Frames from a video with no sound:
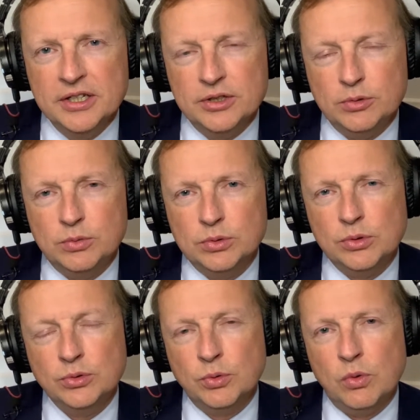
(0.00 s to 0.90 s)
the
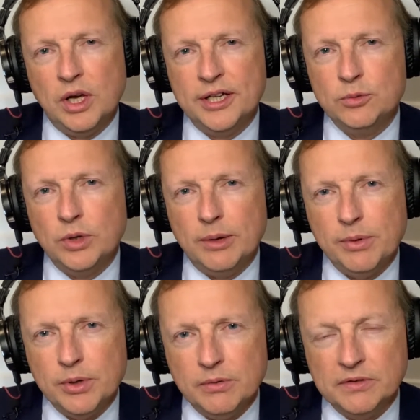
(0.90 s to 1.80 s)
World Wide Web,
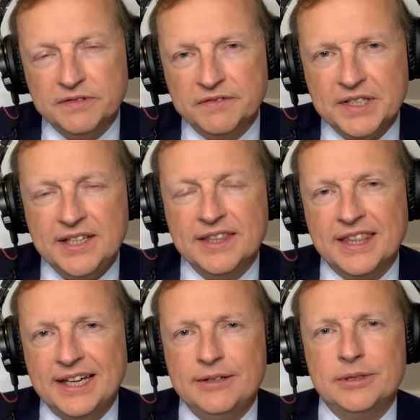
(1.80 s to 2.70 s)
with over
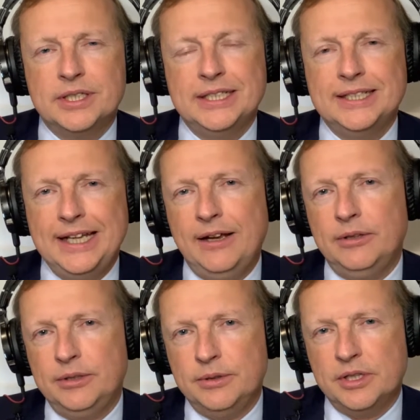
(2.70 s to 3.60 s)
15,000
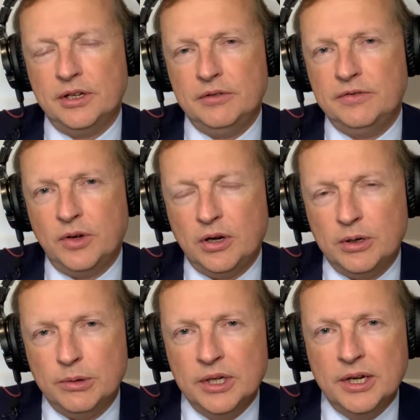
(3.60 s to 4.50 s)
downloads of
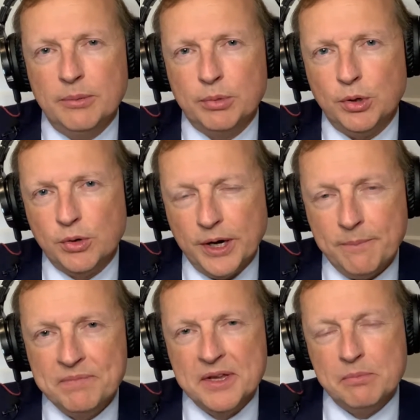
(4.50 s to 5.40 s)
our program.